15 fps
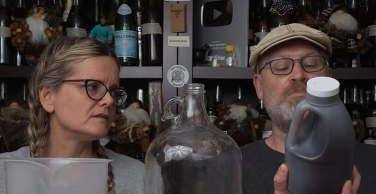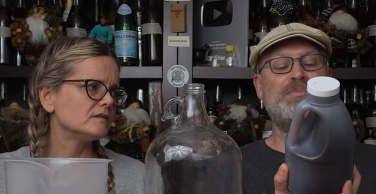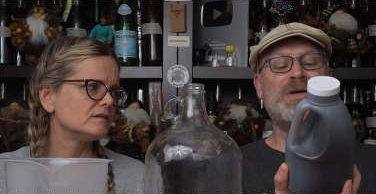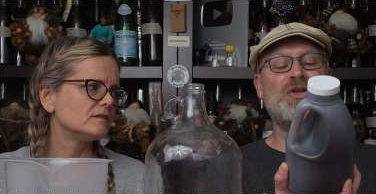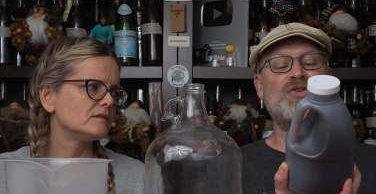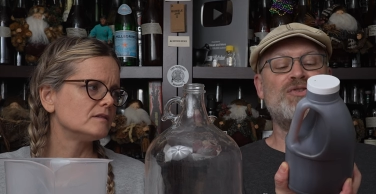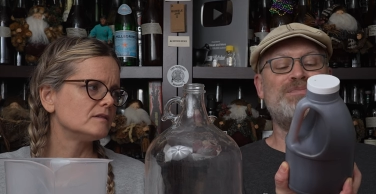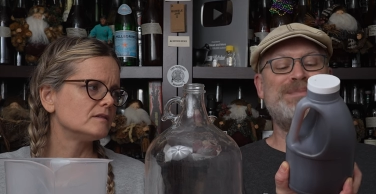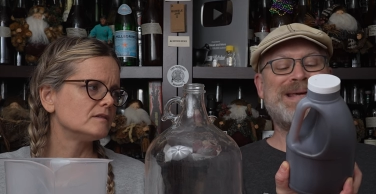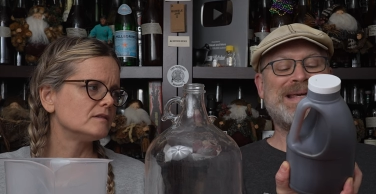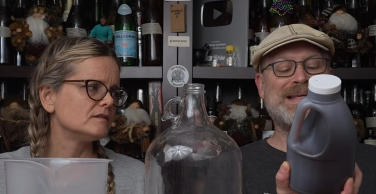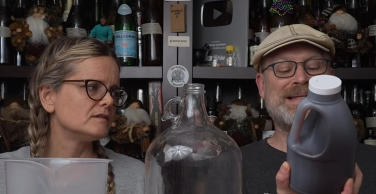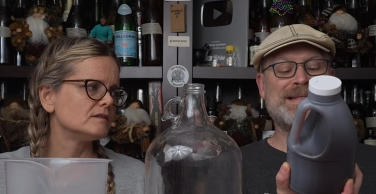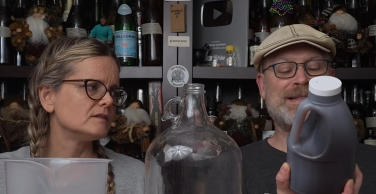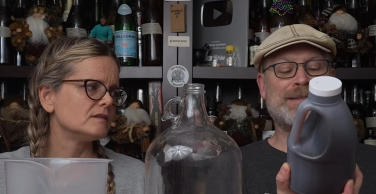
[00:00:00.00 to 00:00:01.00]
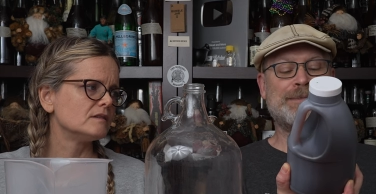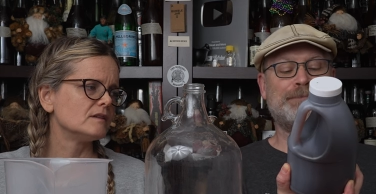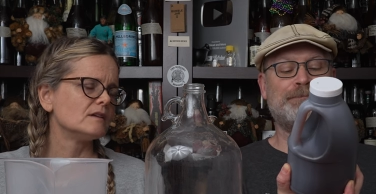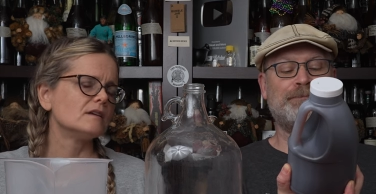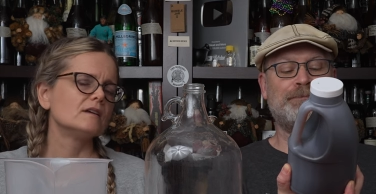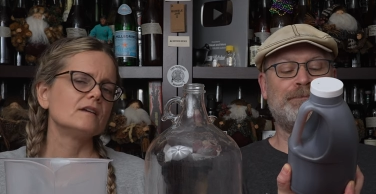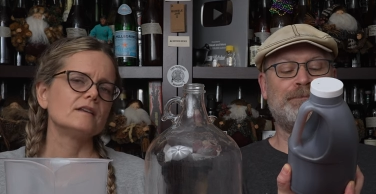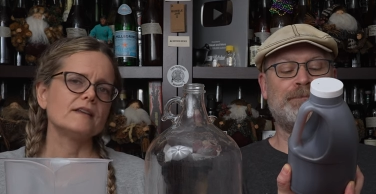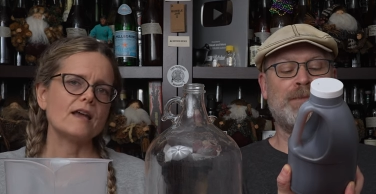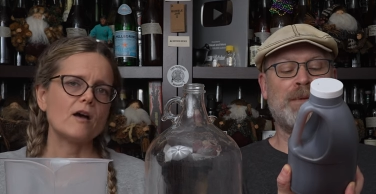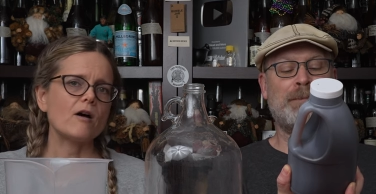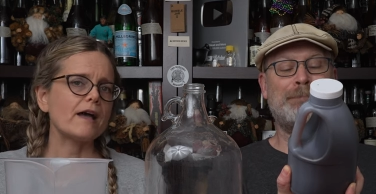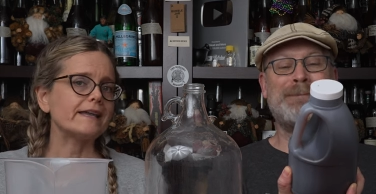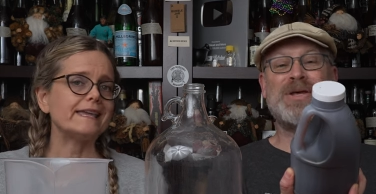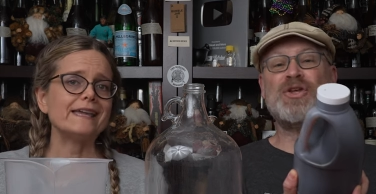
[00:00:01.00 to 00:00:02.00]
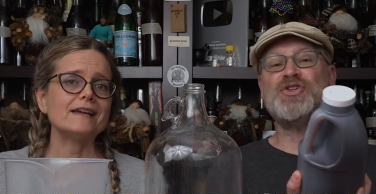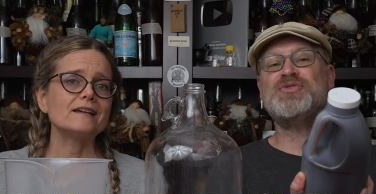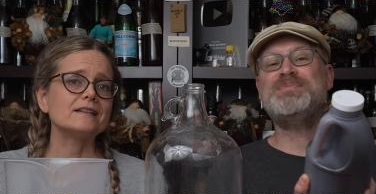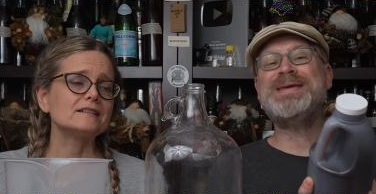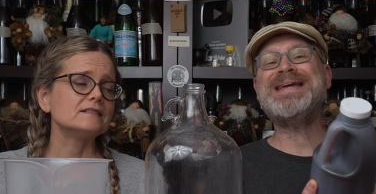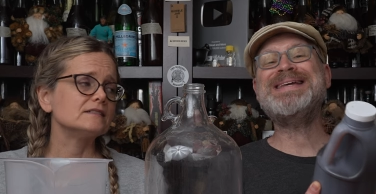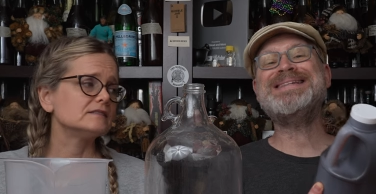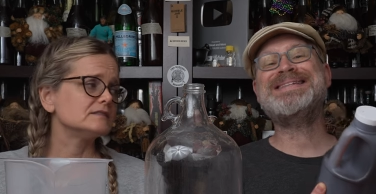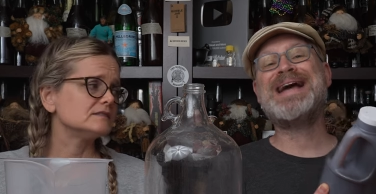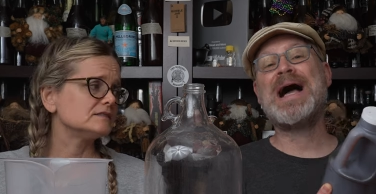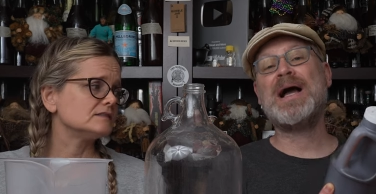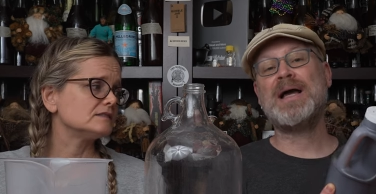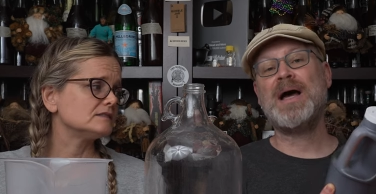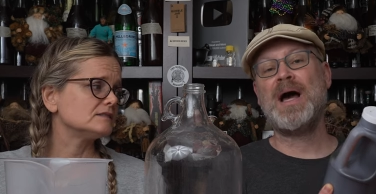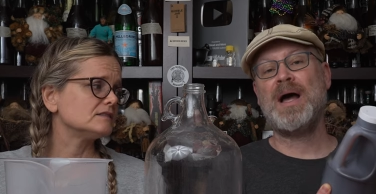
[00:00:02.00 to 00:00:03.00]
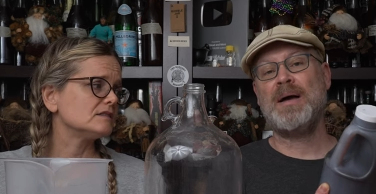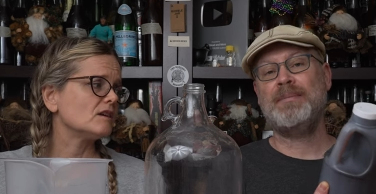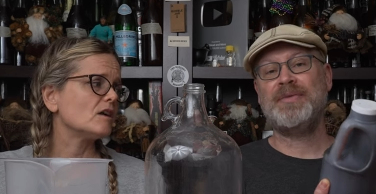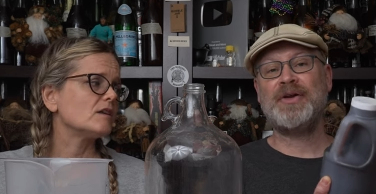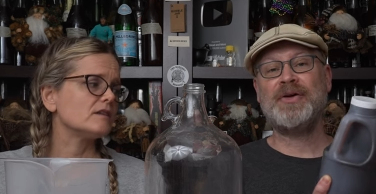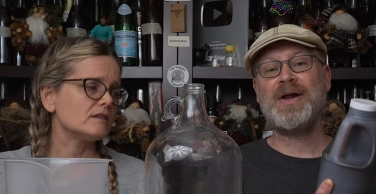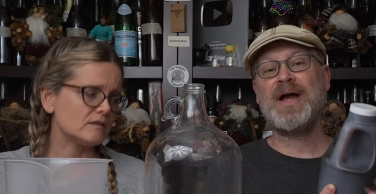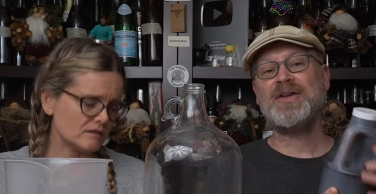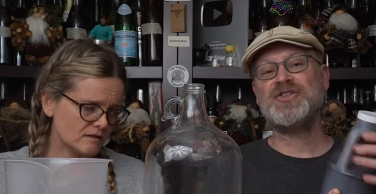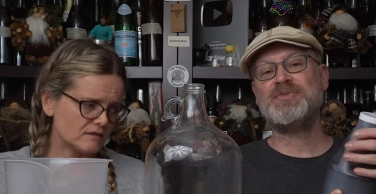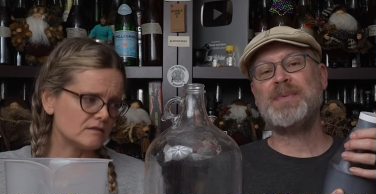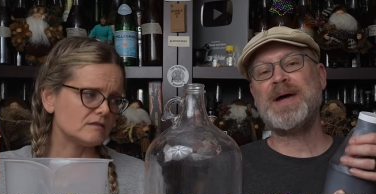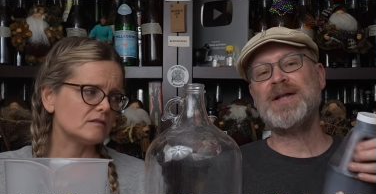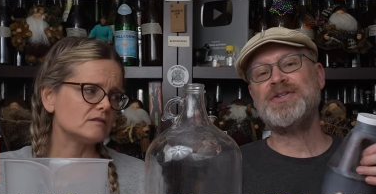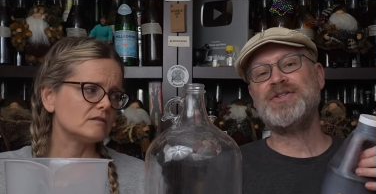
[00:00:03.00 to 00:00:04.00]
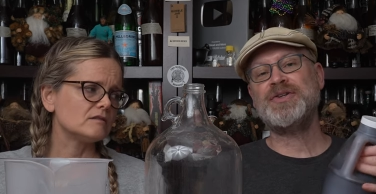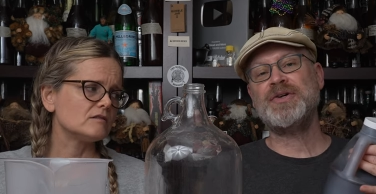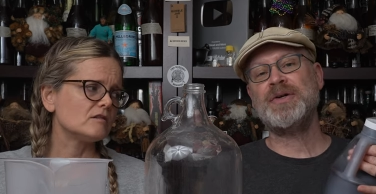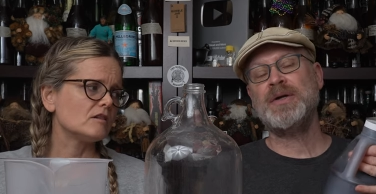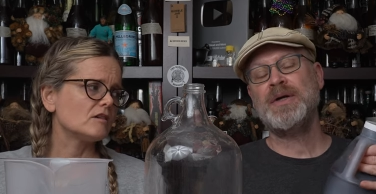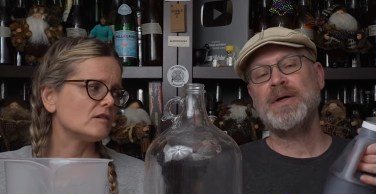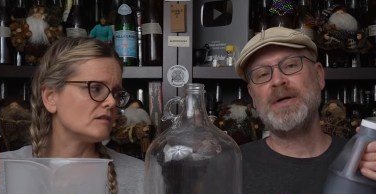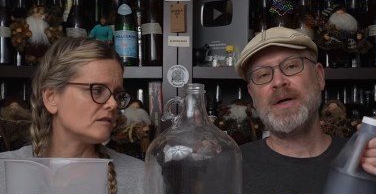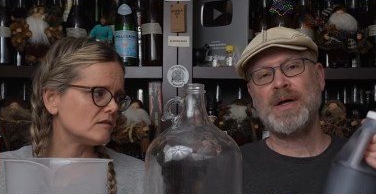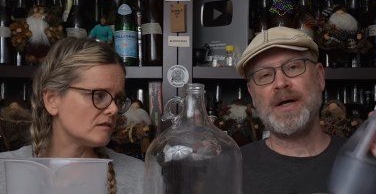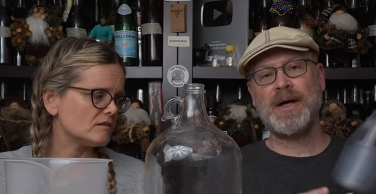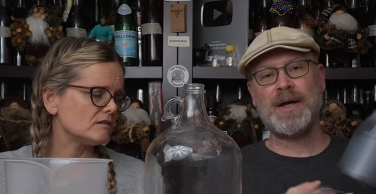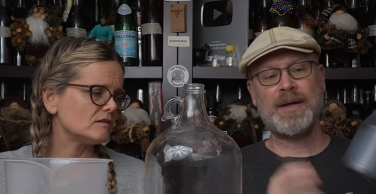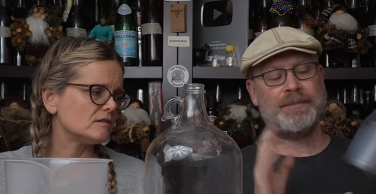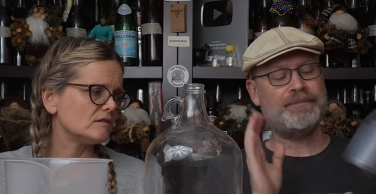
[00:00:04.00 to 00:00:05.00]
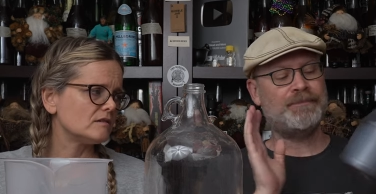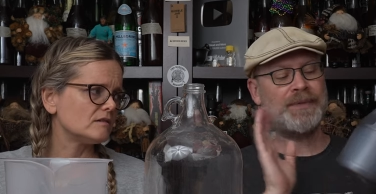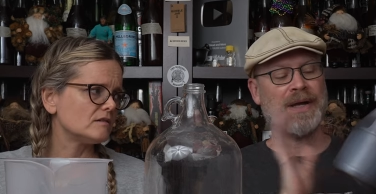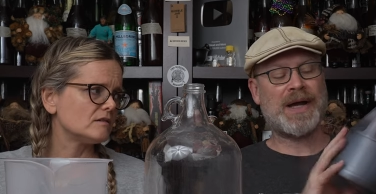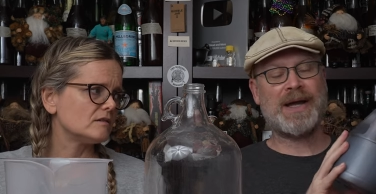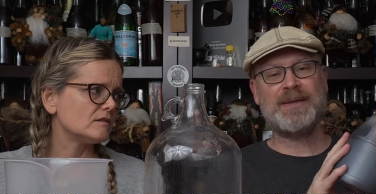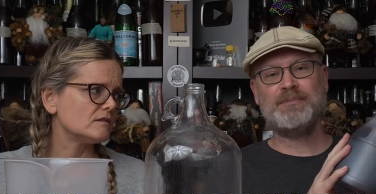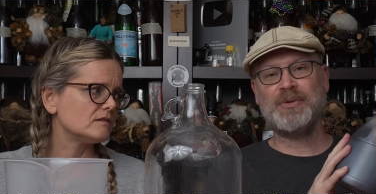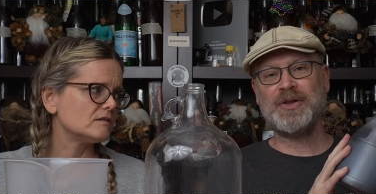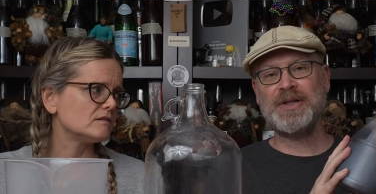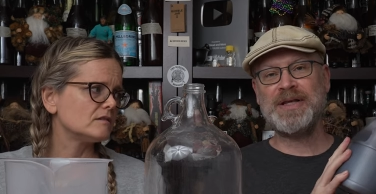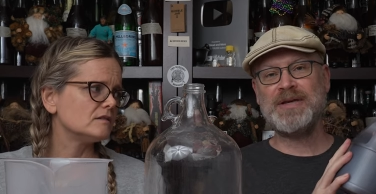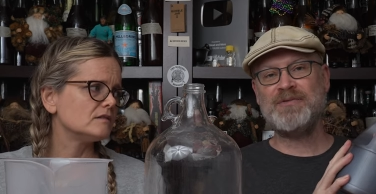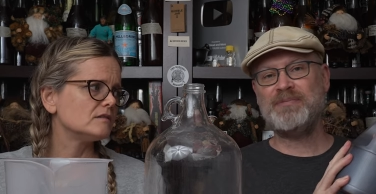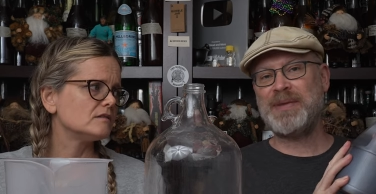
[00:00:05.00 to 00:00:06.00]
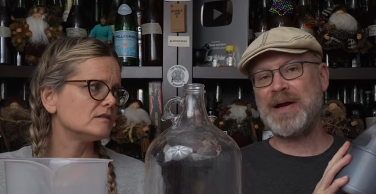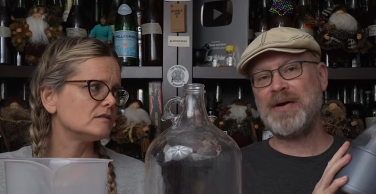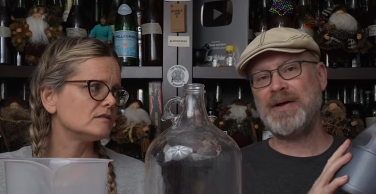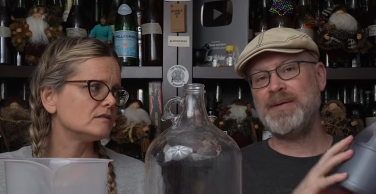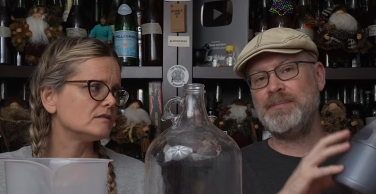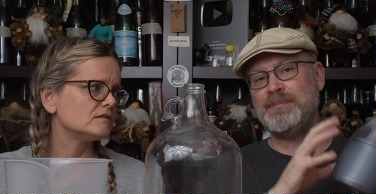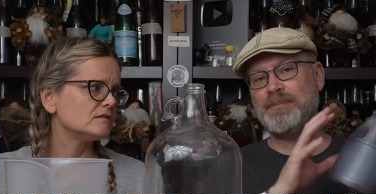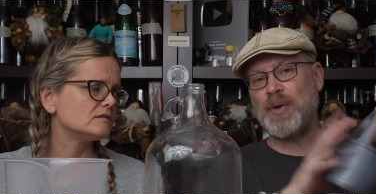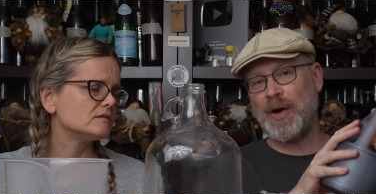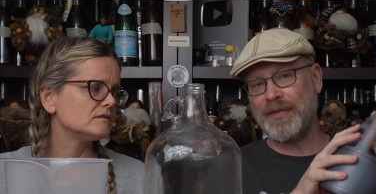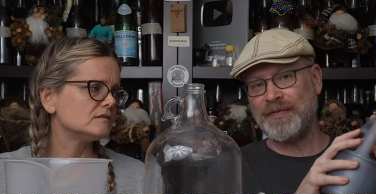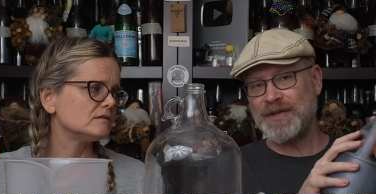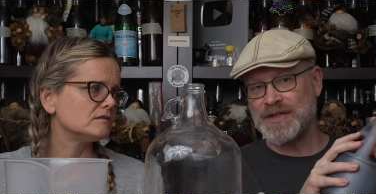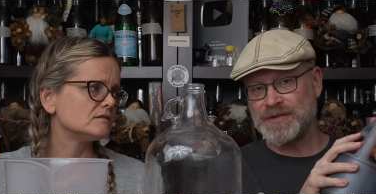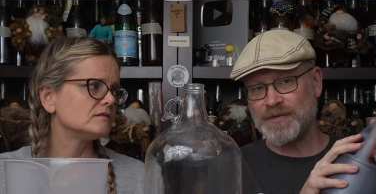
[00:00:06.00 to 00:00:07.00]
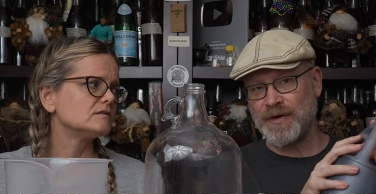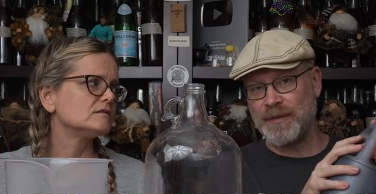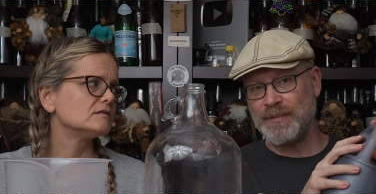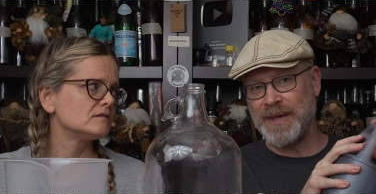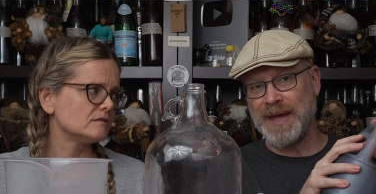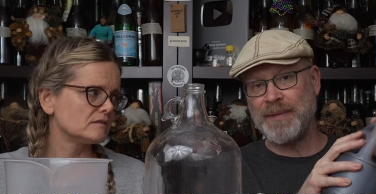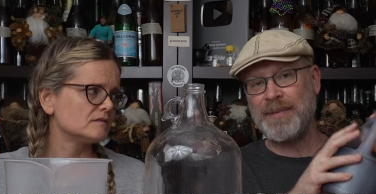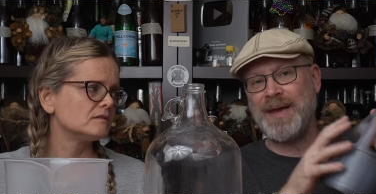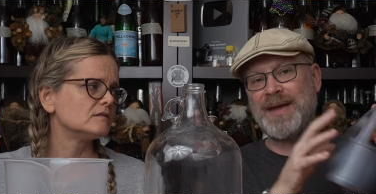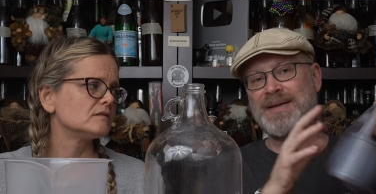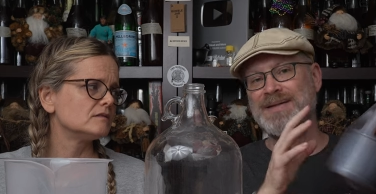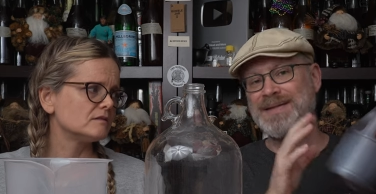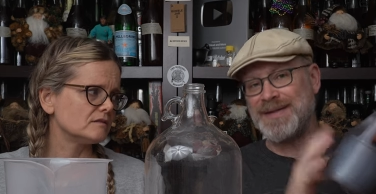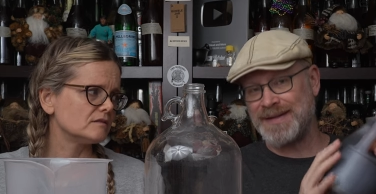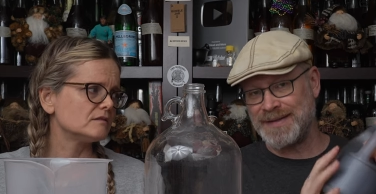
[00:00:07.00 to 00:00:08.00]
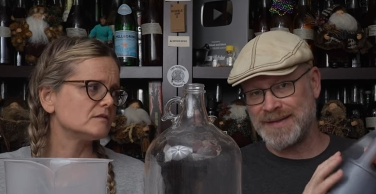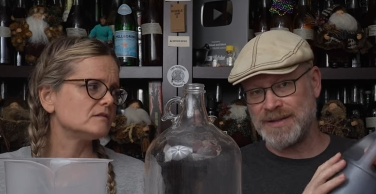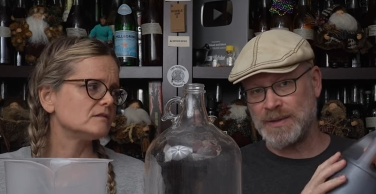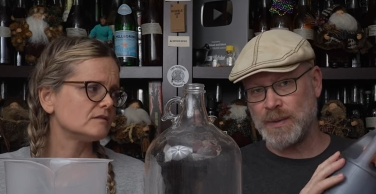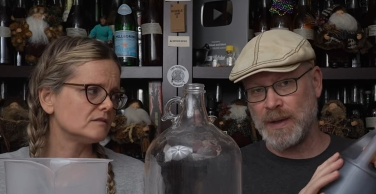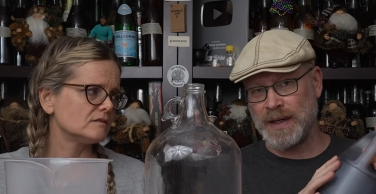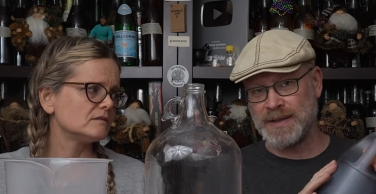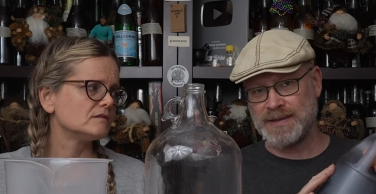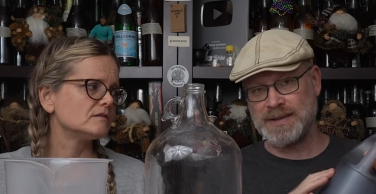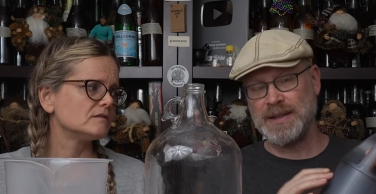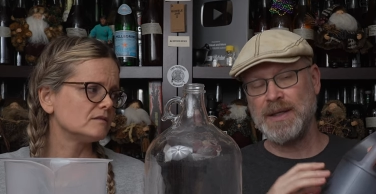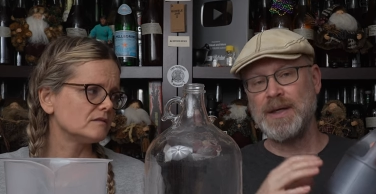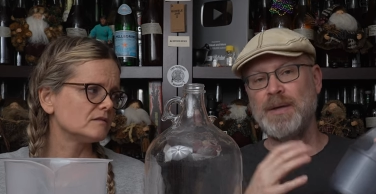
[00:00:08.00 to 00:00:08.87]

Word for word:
Speaker 1: Bill's Bees. Now, I BillsBees.com. They're not a sponsor. Um, I believe Barry bought this from them and sent it to us.